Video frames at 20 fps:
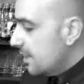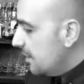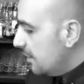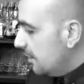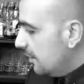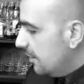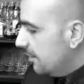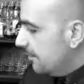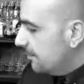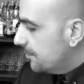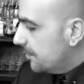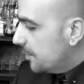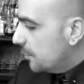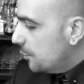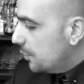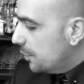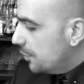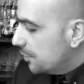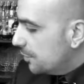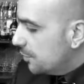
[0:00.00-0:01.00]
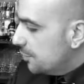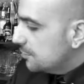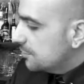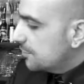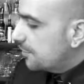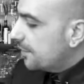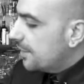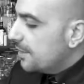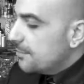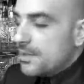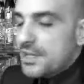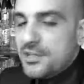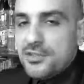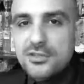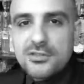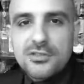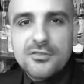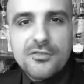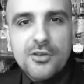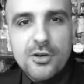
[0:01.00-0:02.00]
earlier, we're gonna use 3
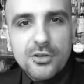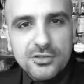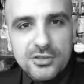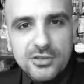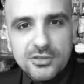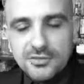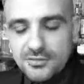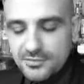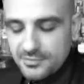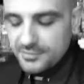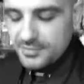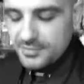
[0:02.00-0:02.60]
measures of Gordon,